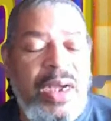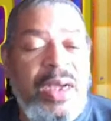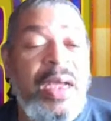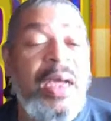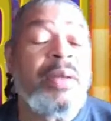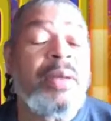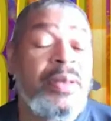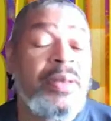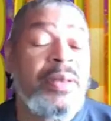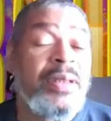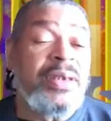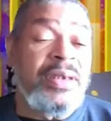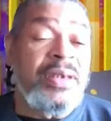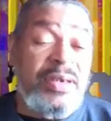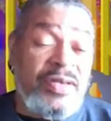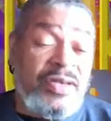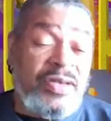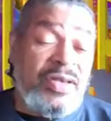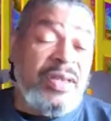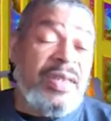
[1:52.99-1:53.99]
Uh,
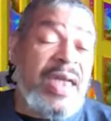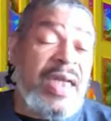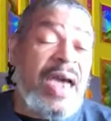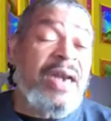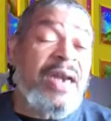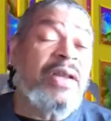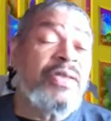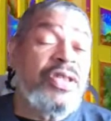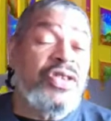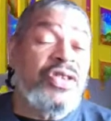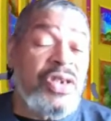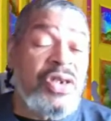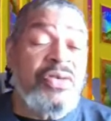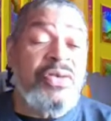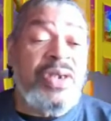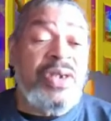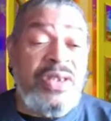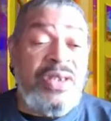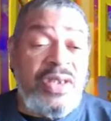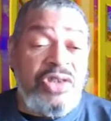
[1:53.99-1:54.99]
the title of the
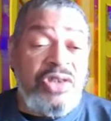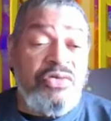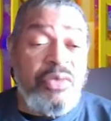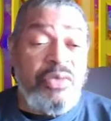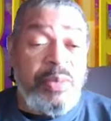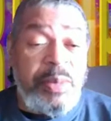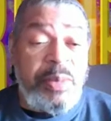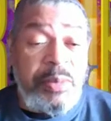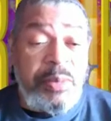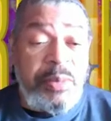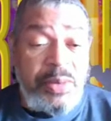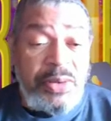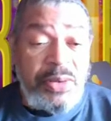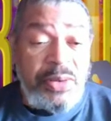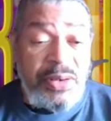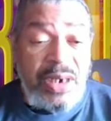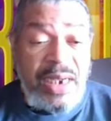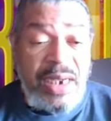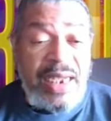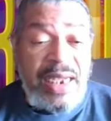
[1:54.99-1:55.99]
series is Remember.